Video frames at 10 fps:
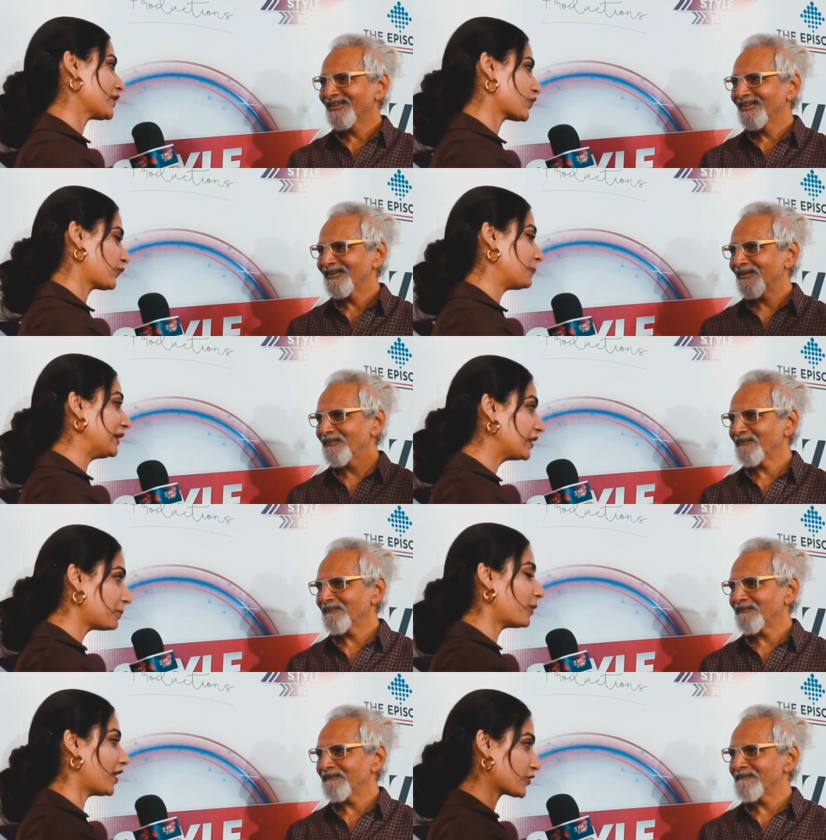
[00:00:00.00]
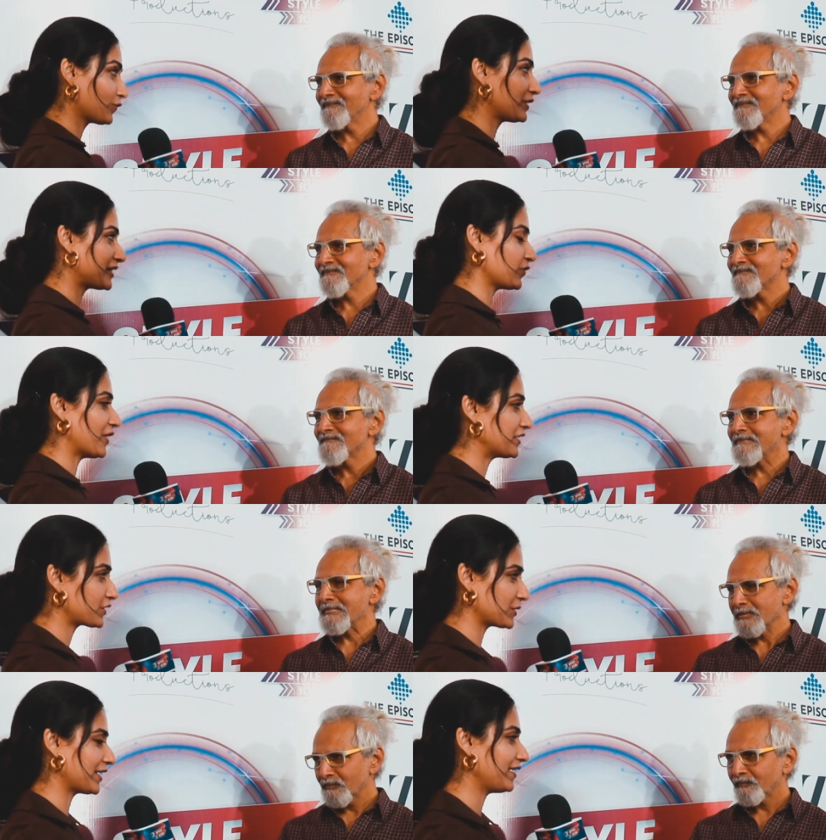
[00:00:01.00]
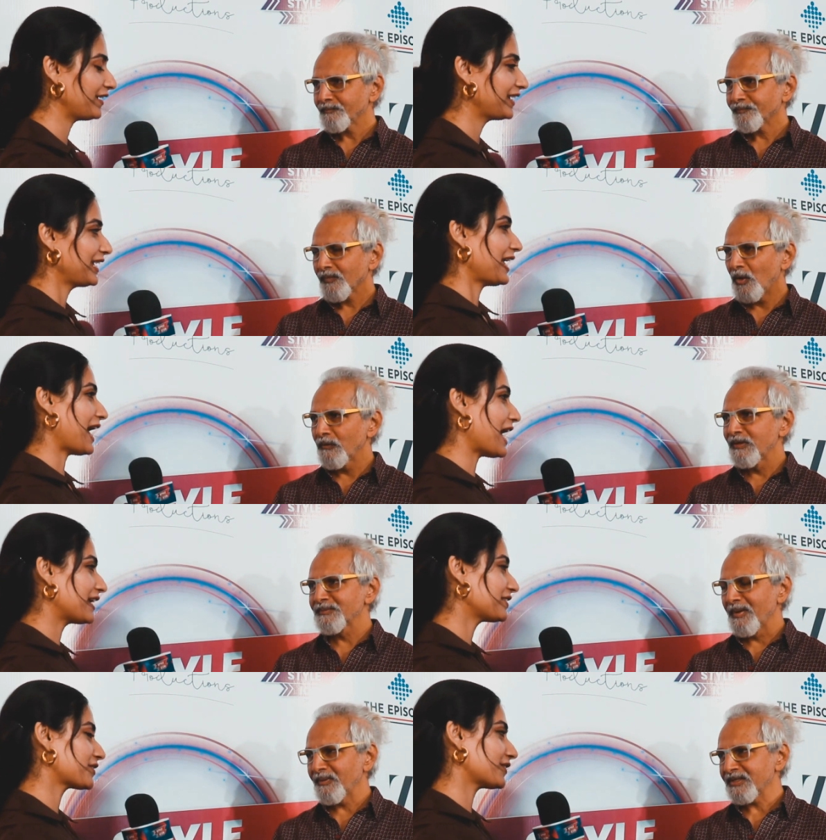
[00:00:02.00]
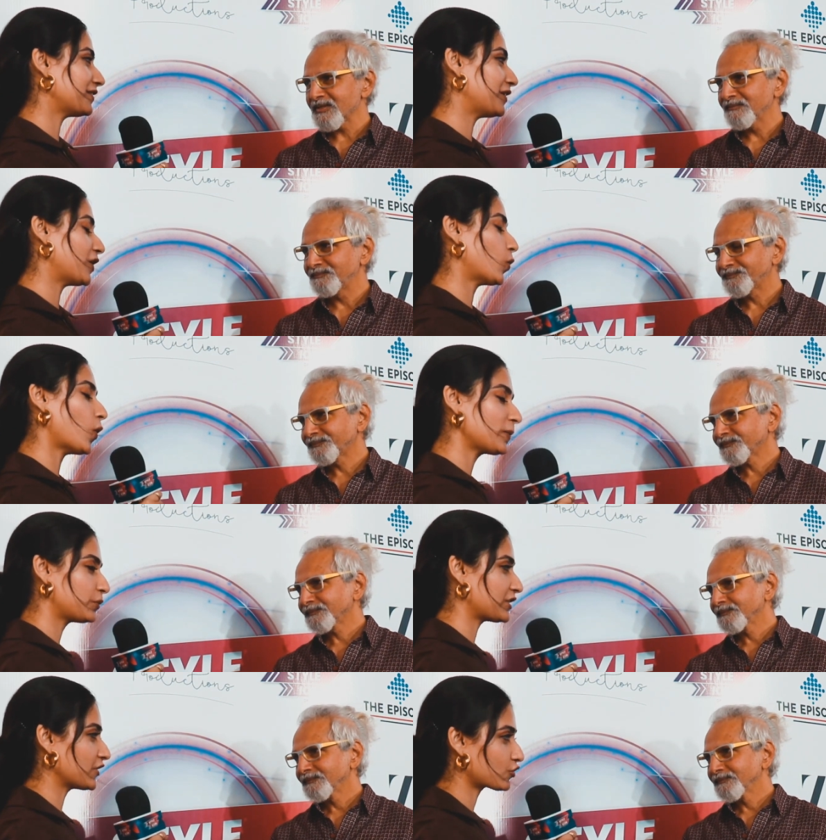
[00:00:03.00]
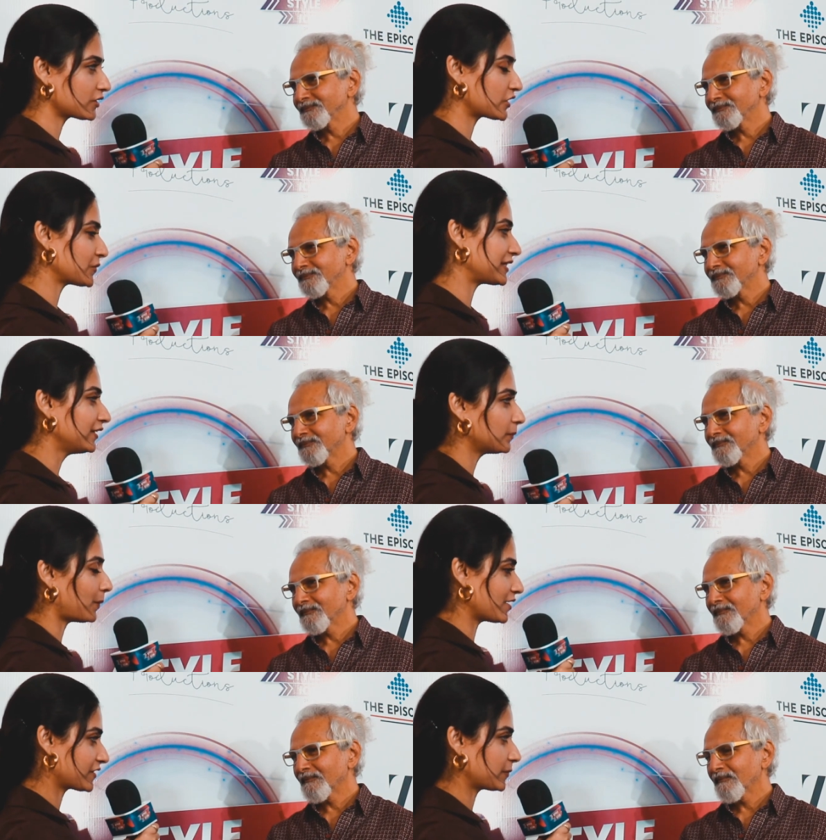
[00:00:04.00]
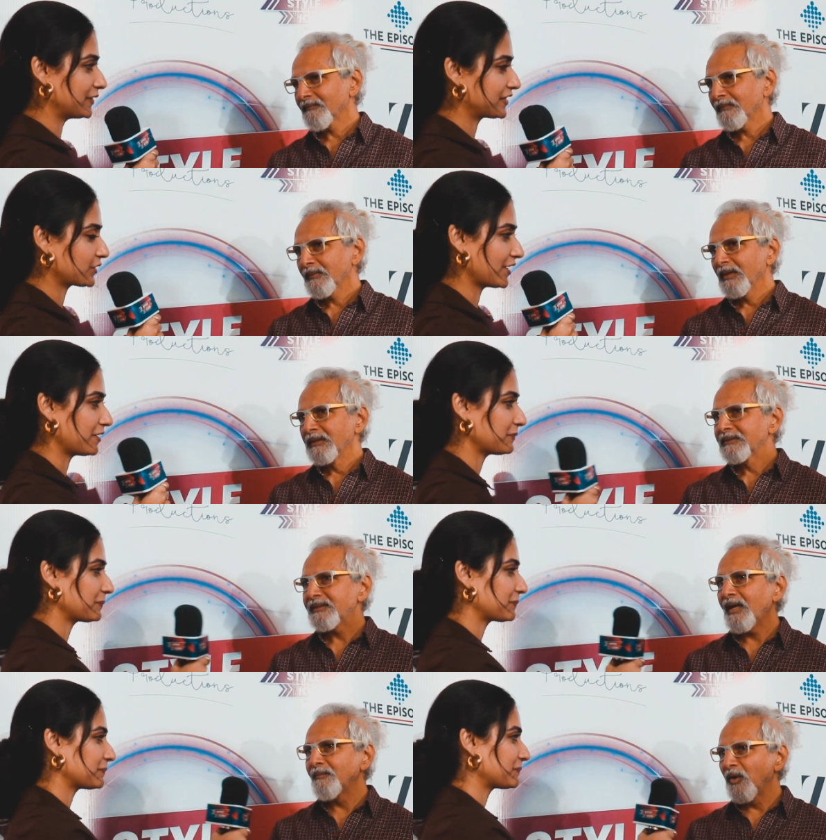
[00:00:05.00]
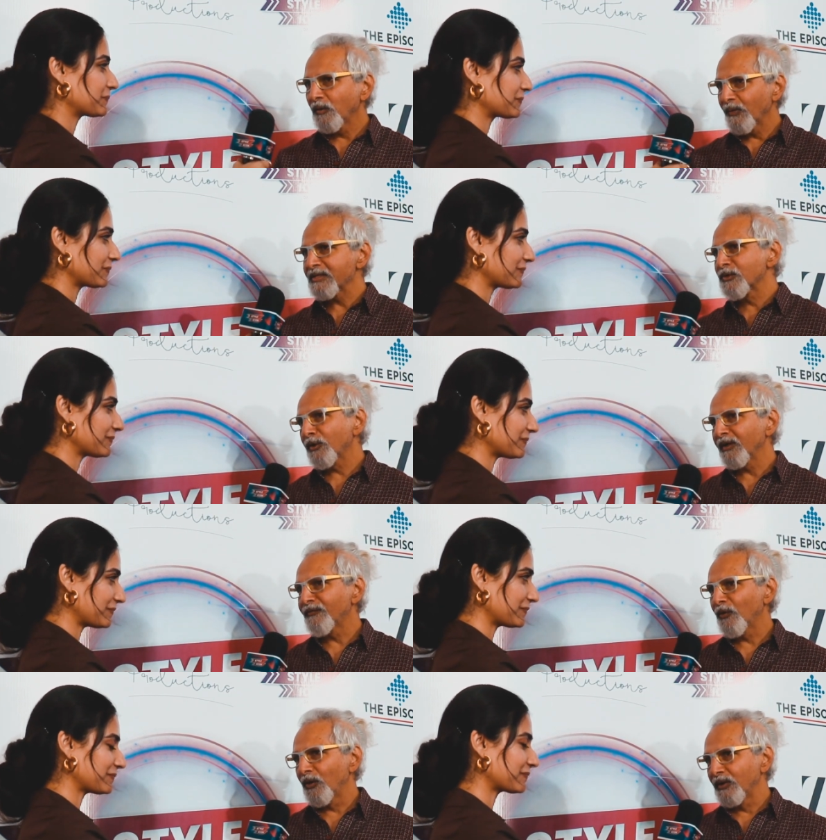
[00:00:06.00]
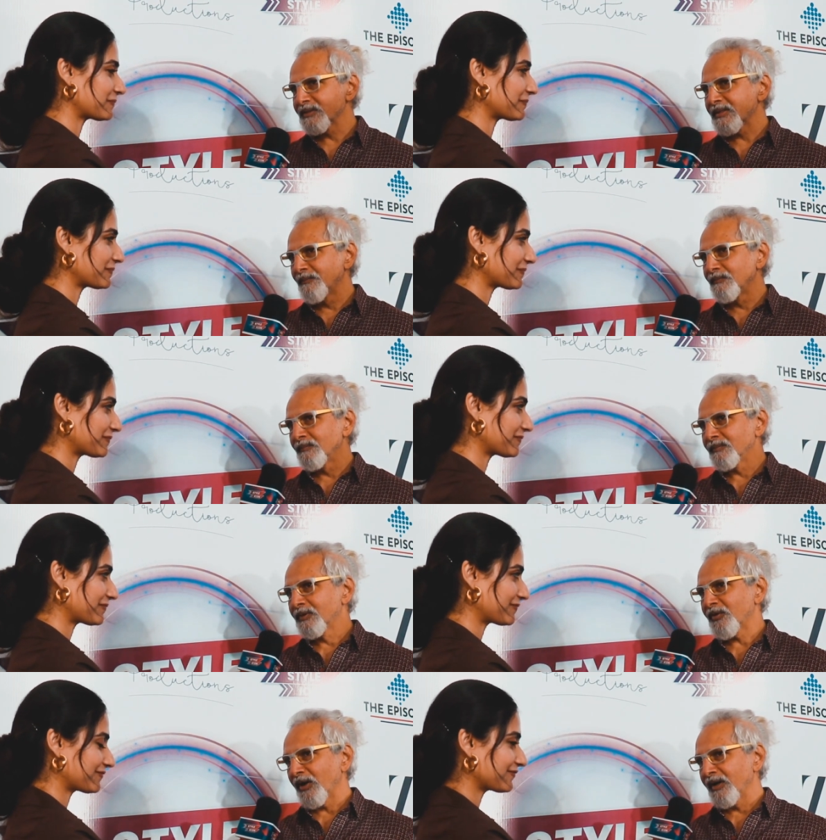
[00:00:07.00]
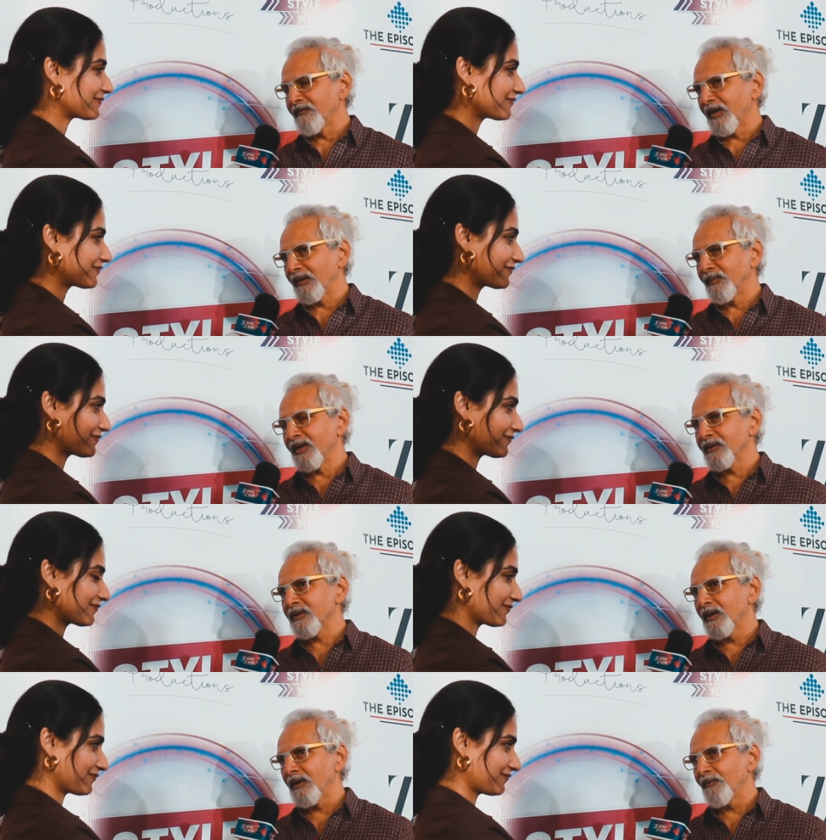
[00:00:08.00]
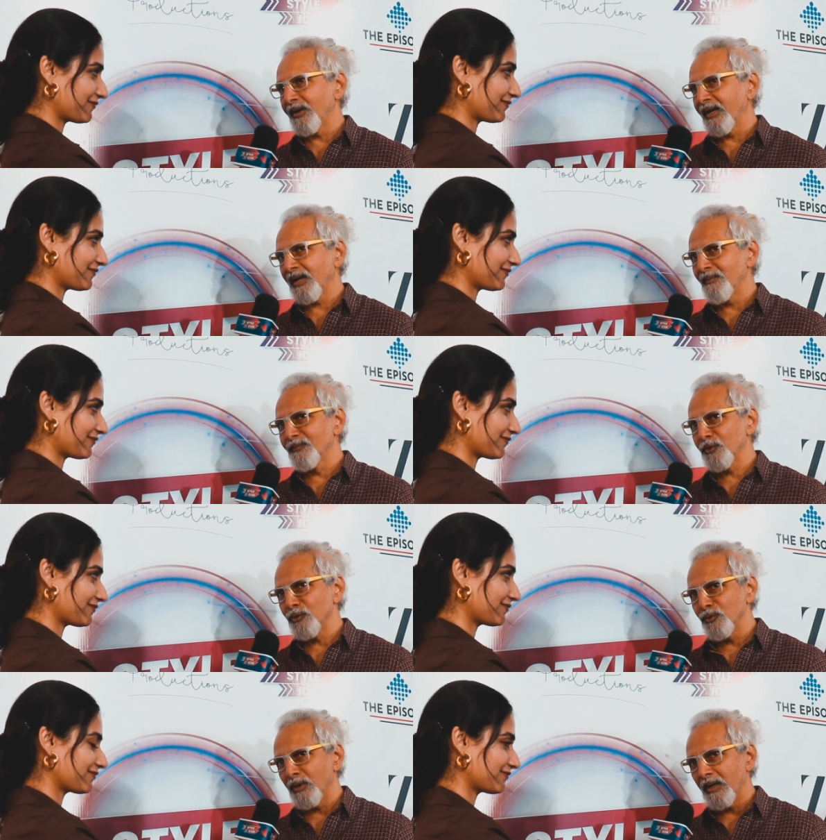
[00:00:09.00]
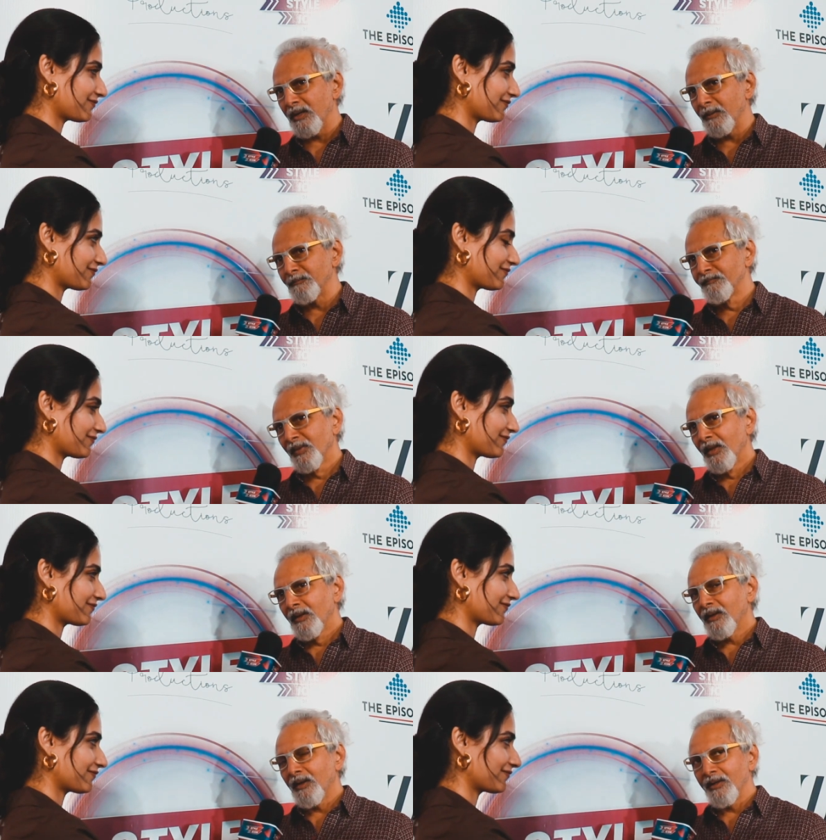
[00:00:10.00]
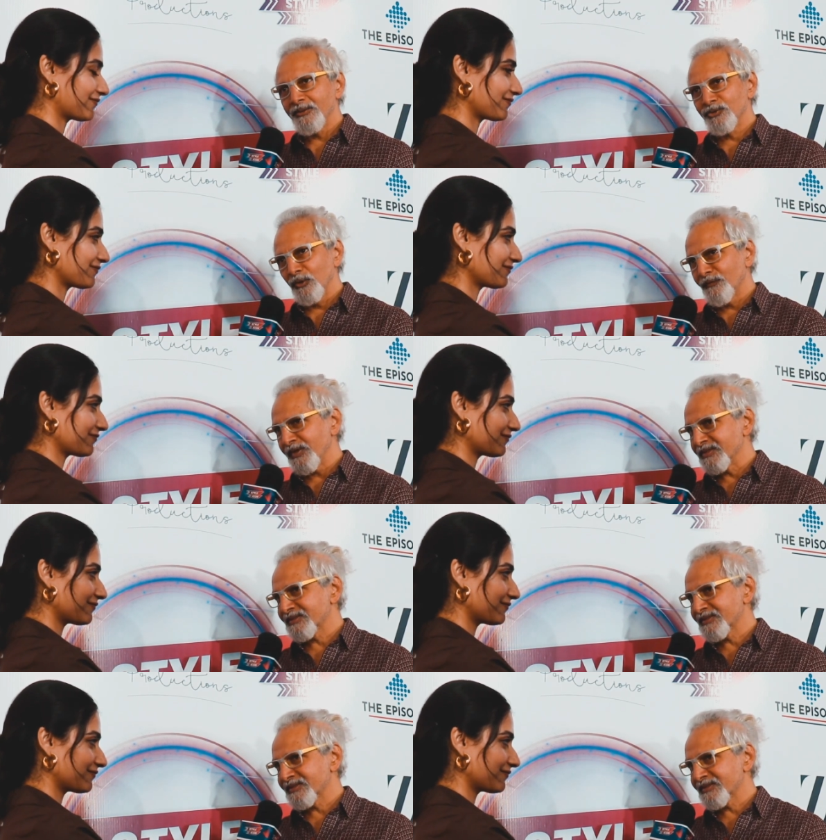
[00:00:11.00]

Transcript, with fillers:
Speaker 1: much for being a part of this event today. Okay. And uh, what potential did you see in the participants today?
Speaker 2: Yeah, I'm always looking for some creative element uh, when I come to uh, uh, Zulfi's